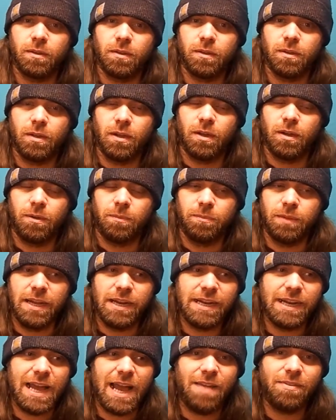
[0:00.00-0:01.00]
They
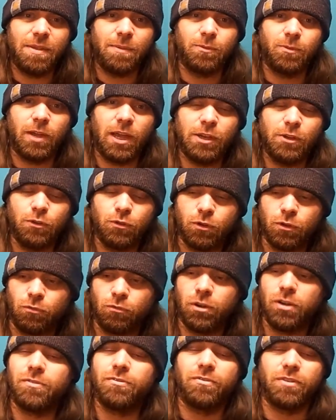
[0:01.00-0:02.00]
didn't have them, so I used the
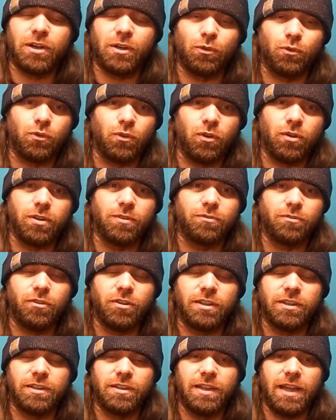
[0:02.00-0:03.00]
rear ferrules on the
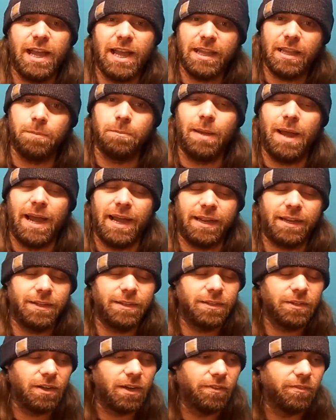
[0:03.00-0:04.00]
front and the back
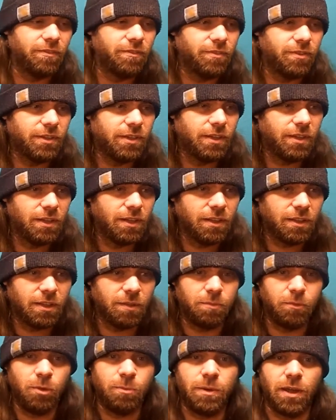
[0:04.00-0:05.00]
to
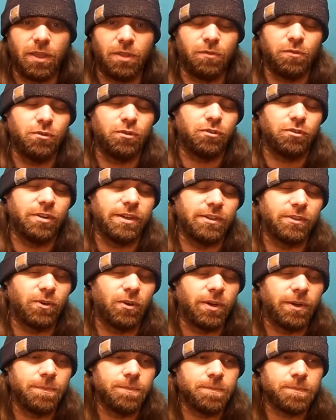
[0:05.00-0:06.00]
do my through strings on it.